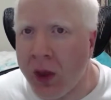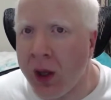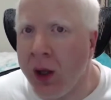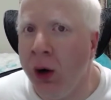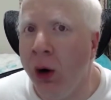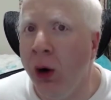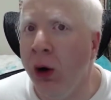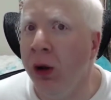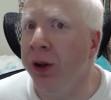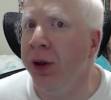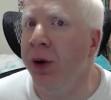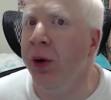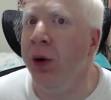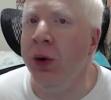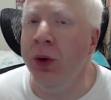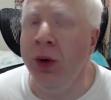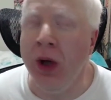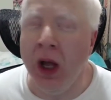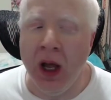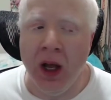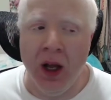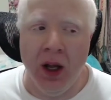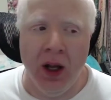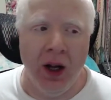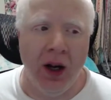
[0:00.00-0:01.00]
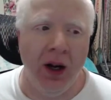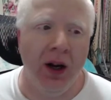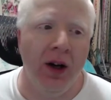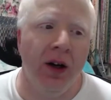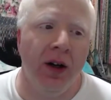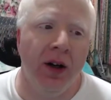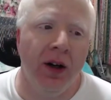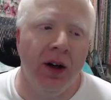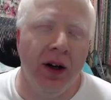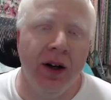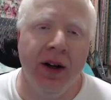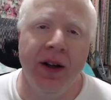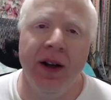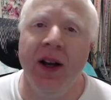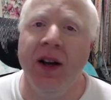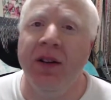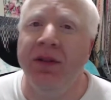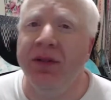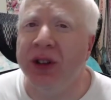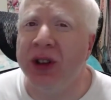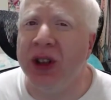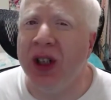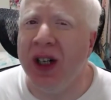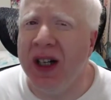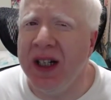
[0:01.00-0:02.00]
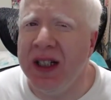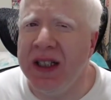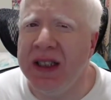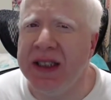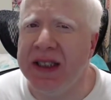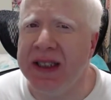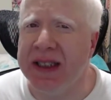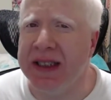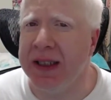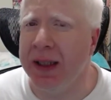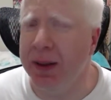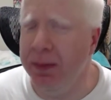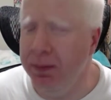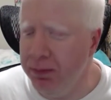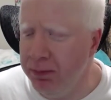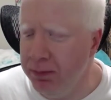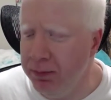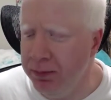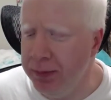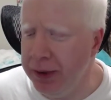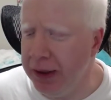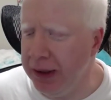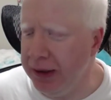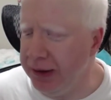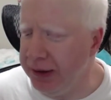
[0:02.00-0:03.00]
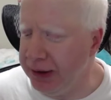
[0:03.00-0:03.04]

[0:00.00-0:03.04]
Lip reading: Although I have tried some